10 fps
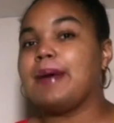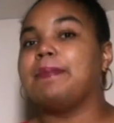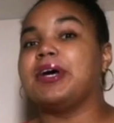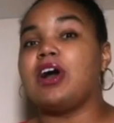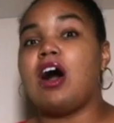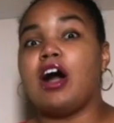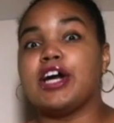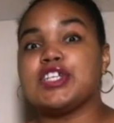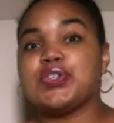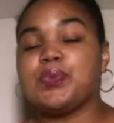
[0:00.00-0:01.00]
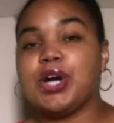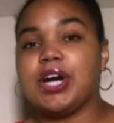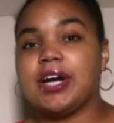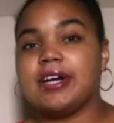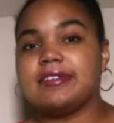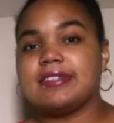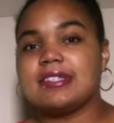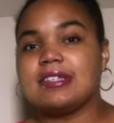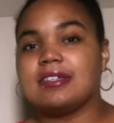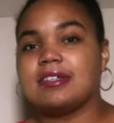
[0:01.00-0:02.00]
but harsh
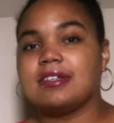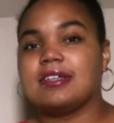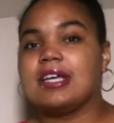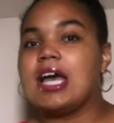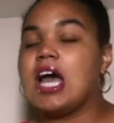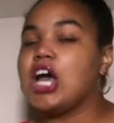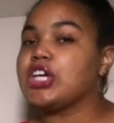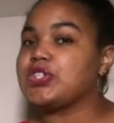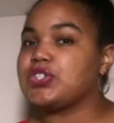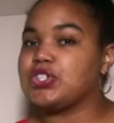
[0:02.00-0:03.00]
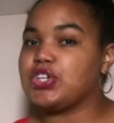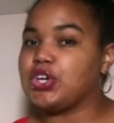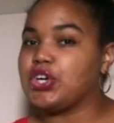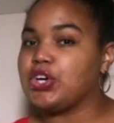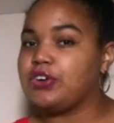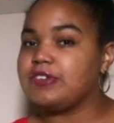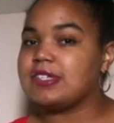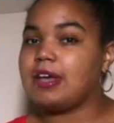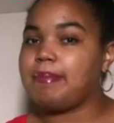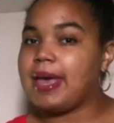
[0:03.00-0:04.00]
words
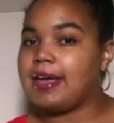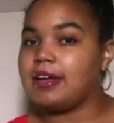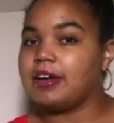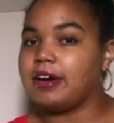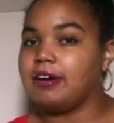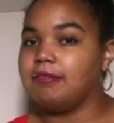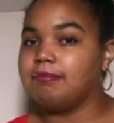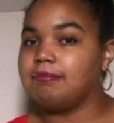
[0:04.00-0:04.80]
stirs up anger.